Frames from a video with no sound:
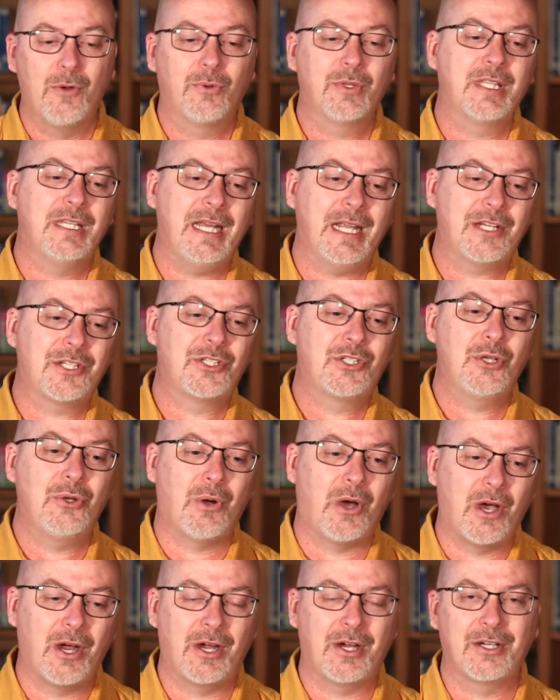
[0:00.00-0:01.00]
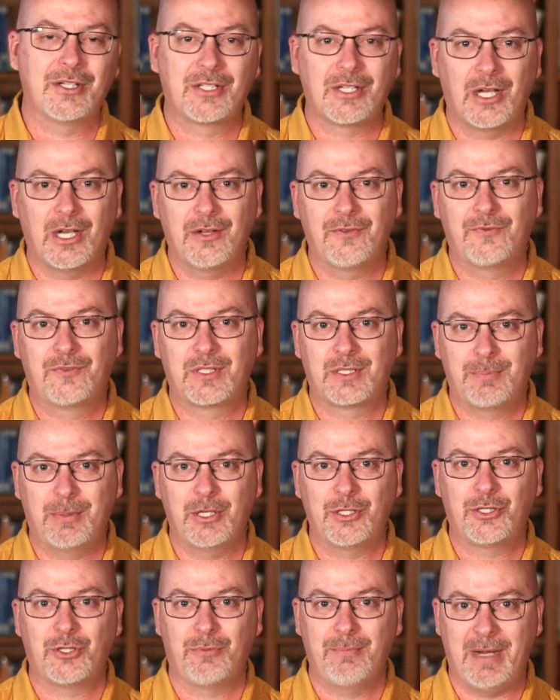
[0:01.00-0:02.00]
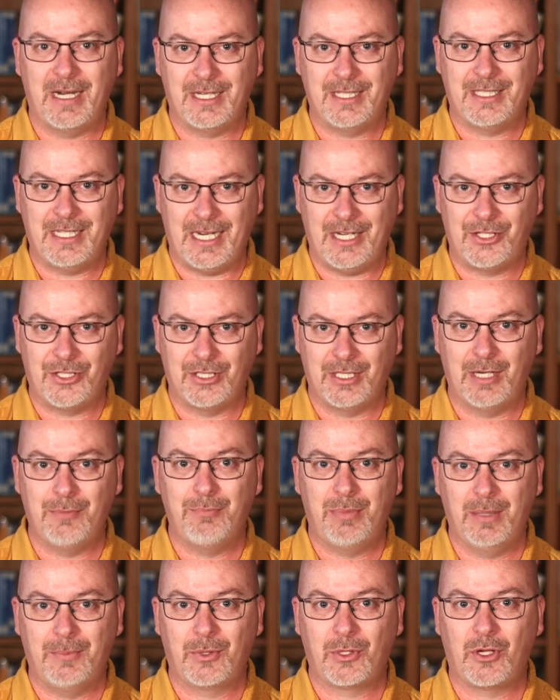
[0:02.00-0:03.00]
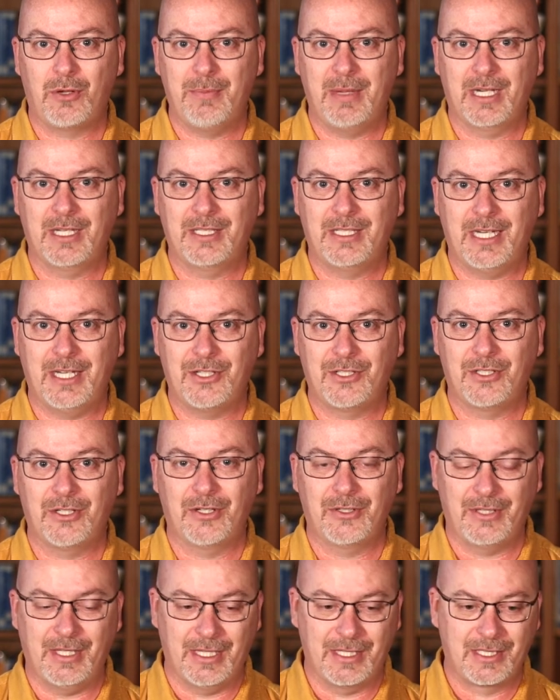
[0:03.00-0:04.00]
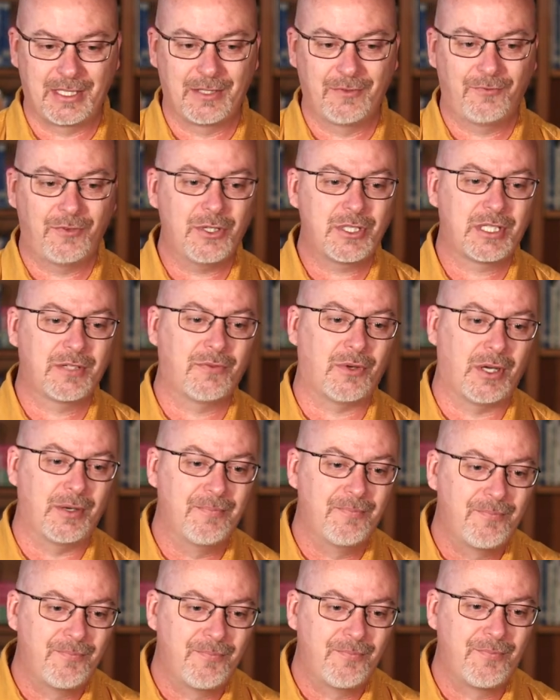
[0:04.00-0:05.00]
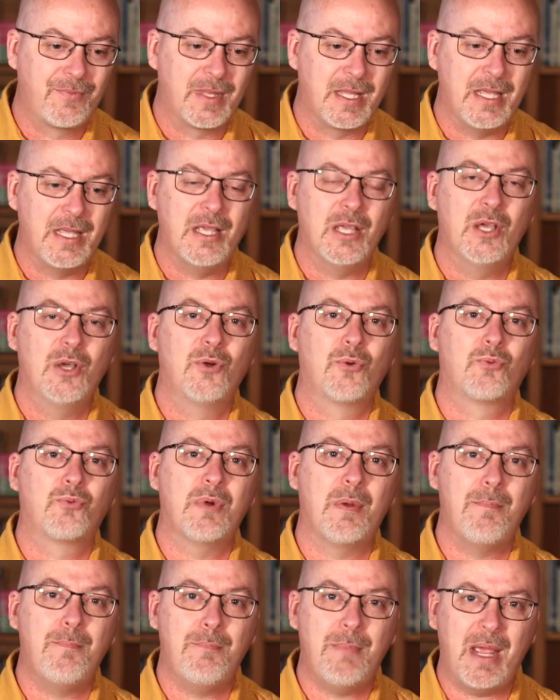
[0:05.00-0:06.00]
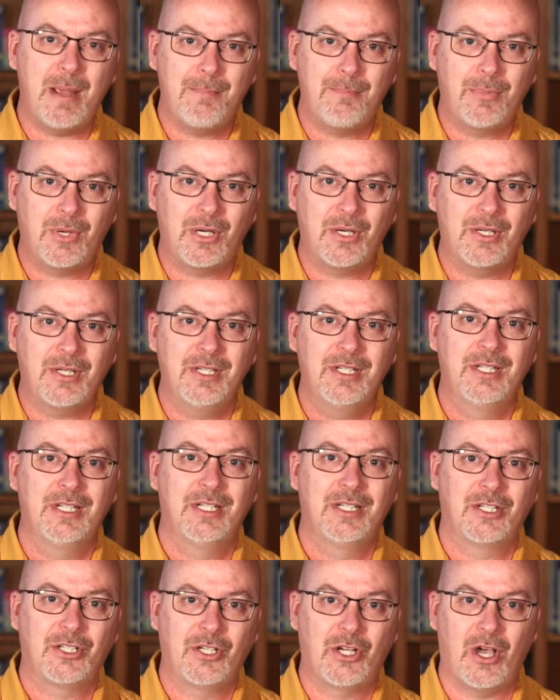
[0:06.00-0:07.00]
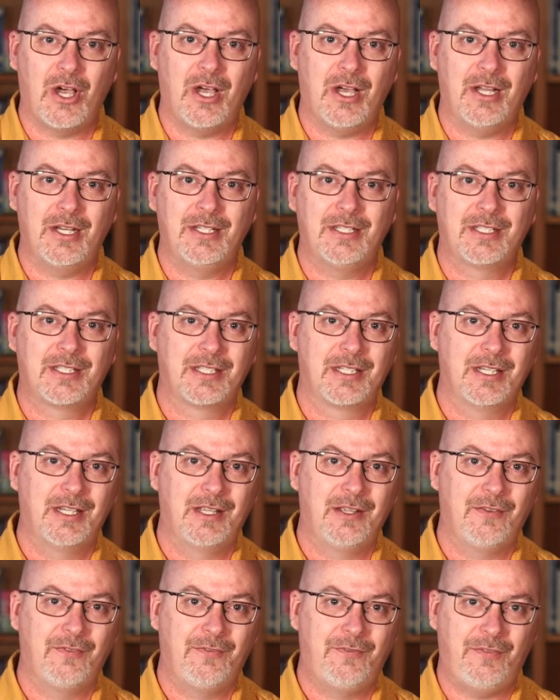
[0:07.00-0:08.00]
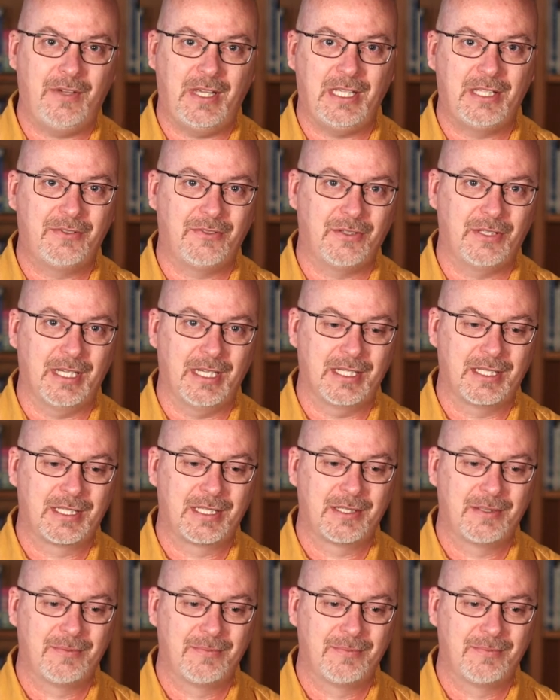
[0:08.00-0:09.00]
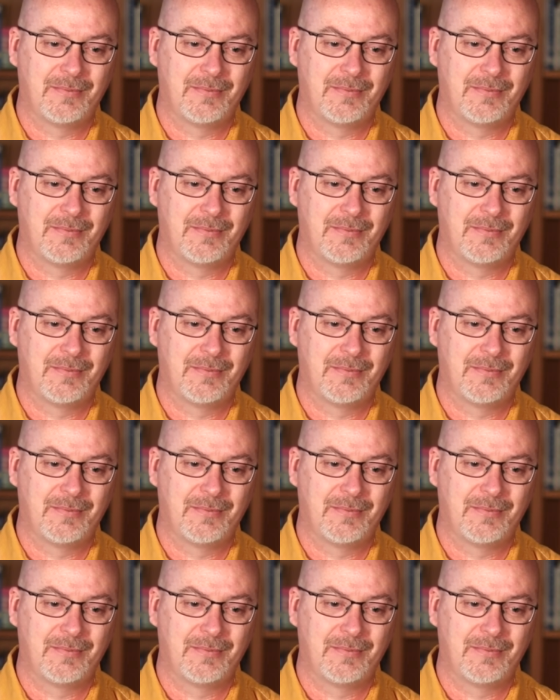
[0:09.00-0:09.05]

Well, the next two R's of spiritual meditation and biblical meditation are this. First of all, remember God's faithfulness.